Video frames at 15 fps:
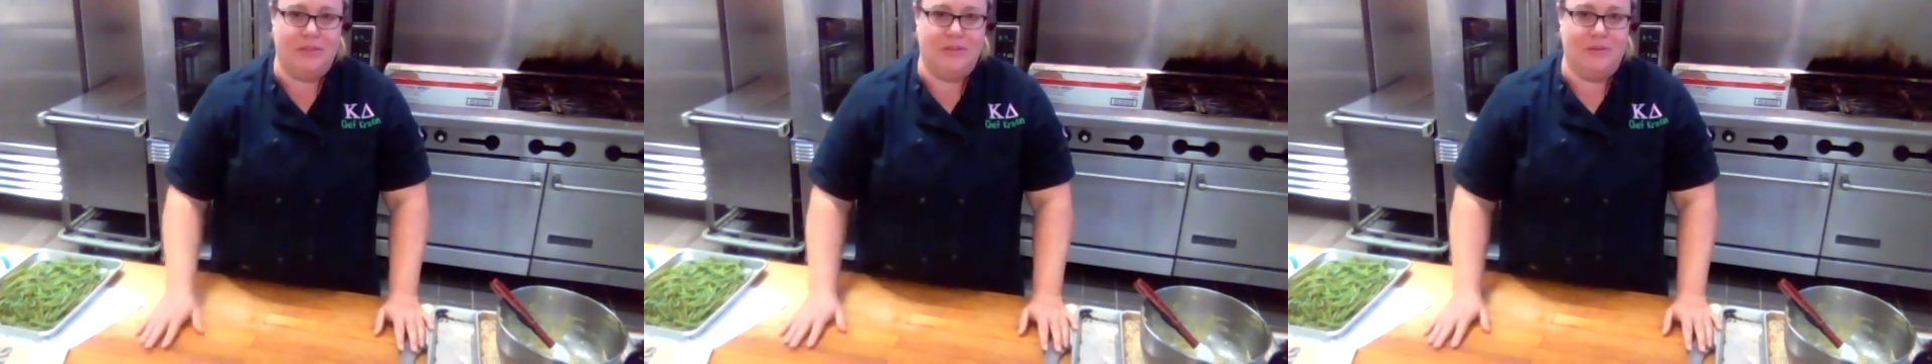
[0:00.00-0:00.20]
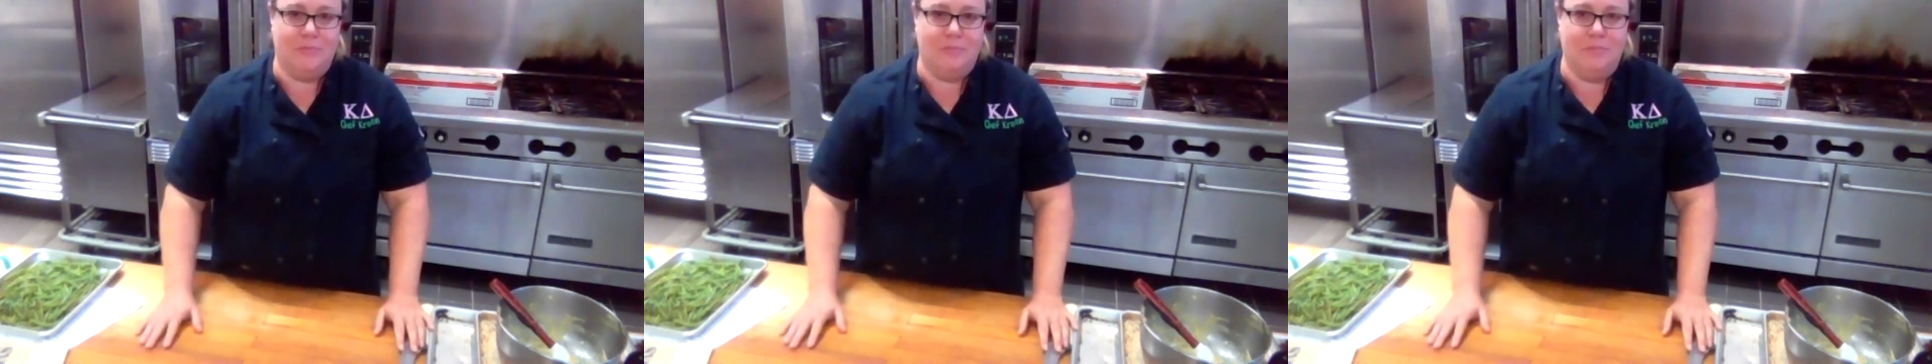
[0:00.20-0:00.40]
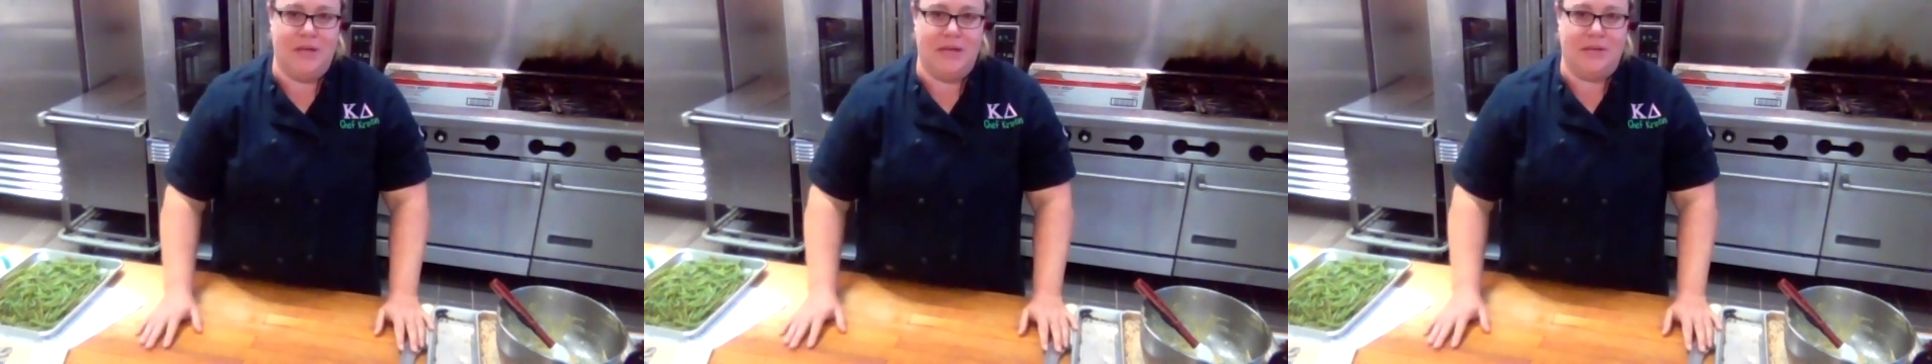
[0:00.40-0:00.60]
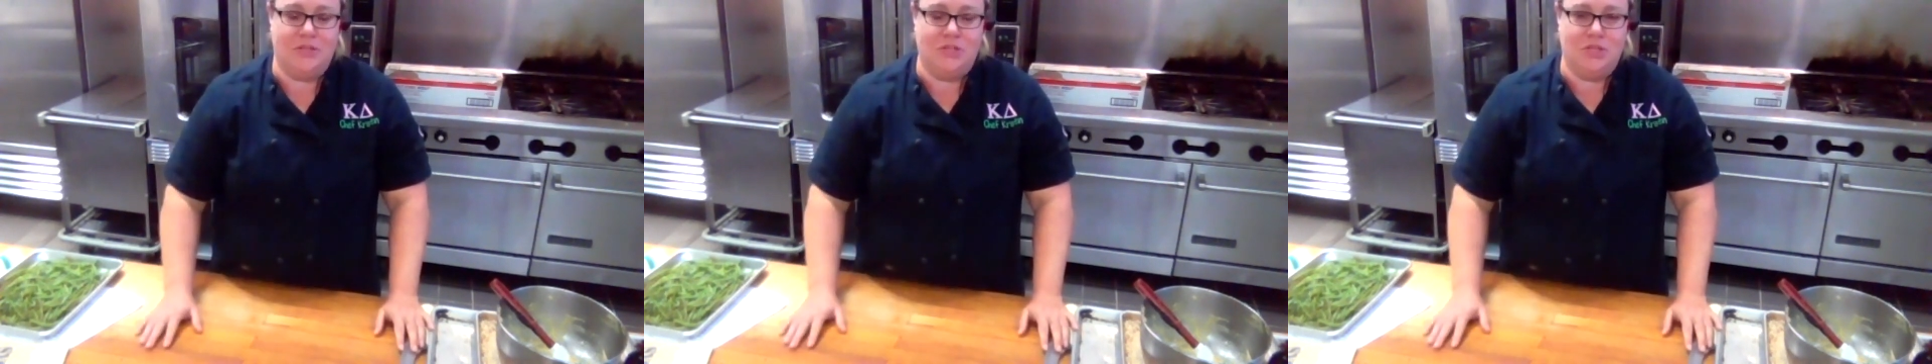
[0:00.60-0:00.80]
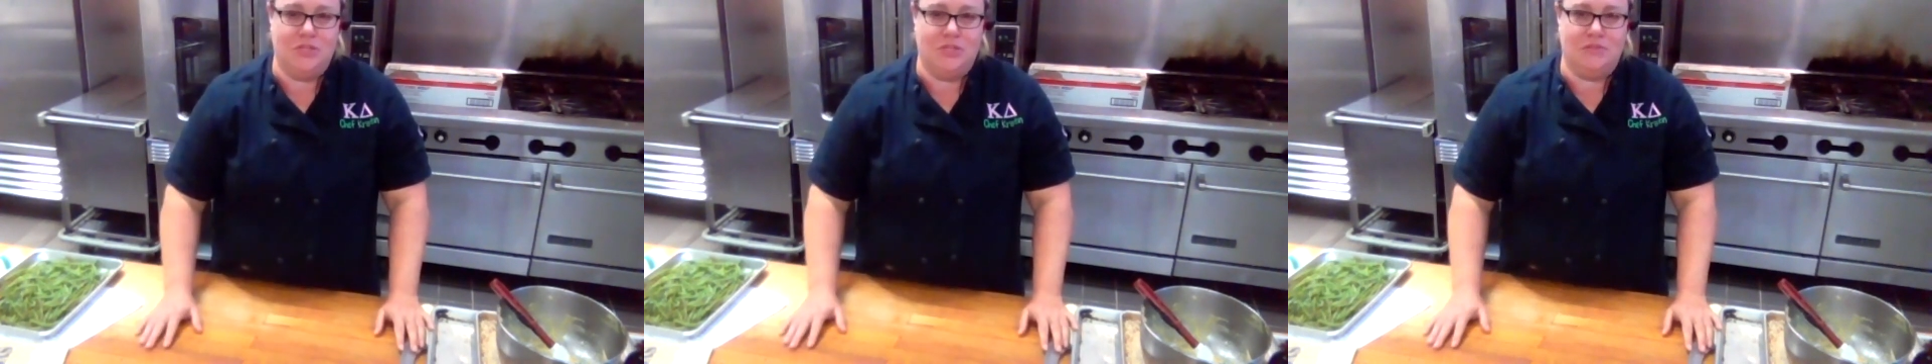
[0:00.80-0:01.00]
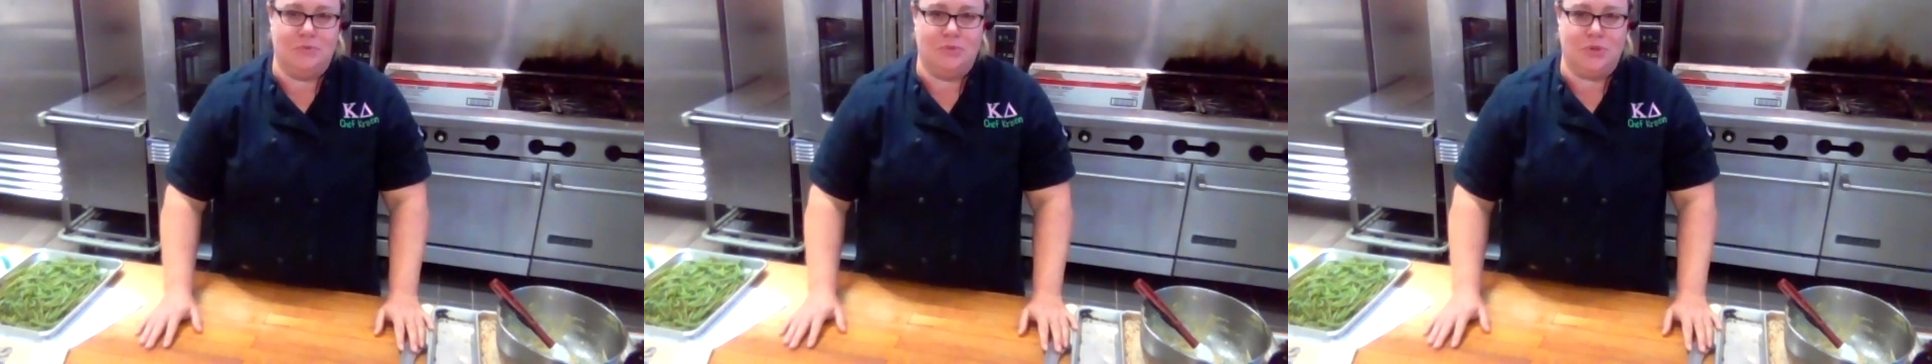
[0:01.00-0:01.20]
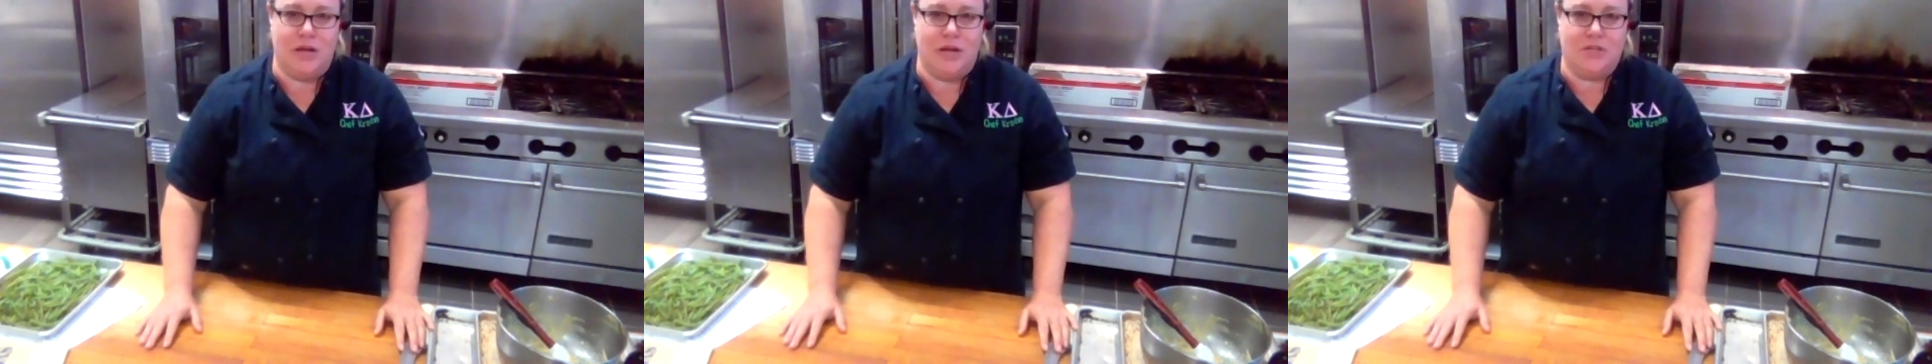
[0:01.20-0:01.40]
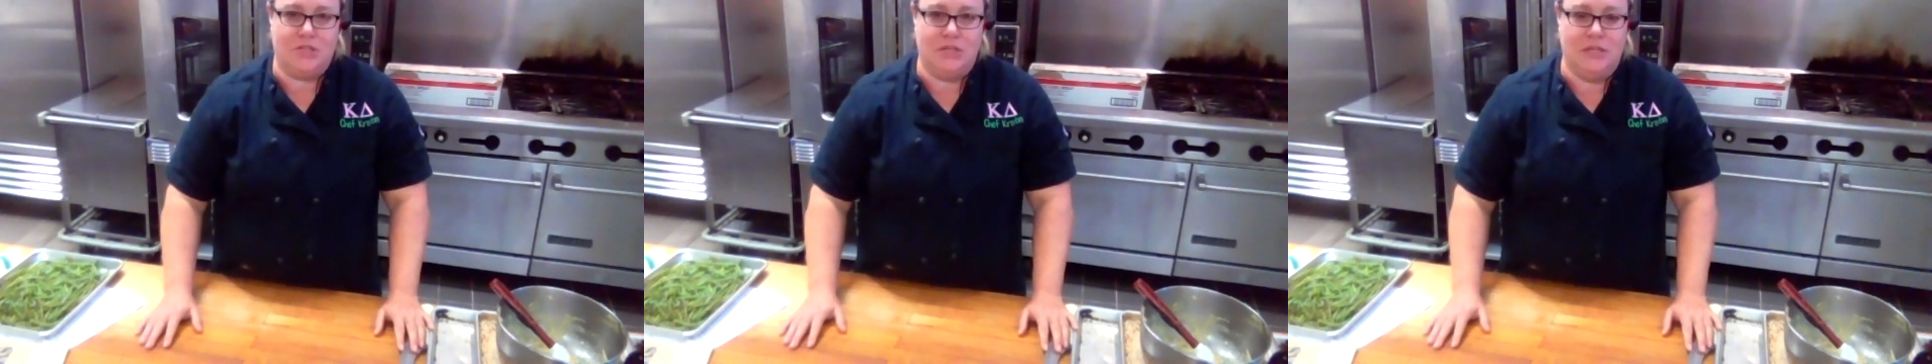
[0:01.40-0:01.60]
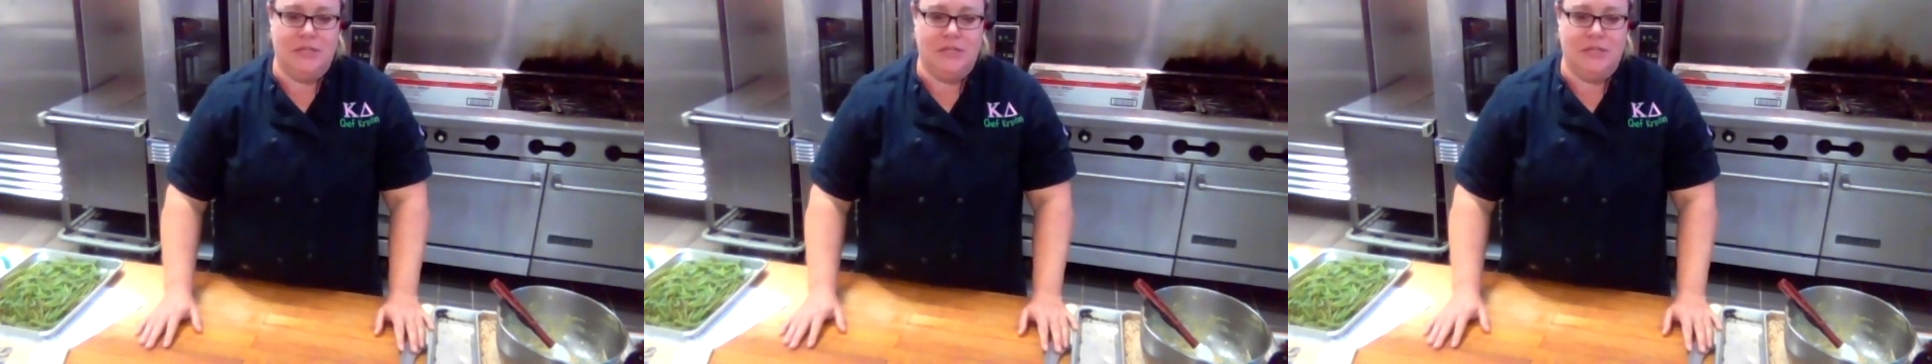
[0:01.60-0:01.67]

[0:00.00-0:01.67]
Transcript: the mac and cheese from scratch.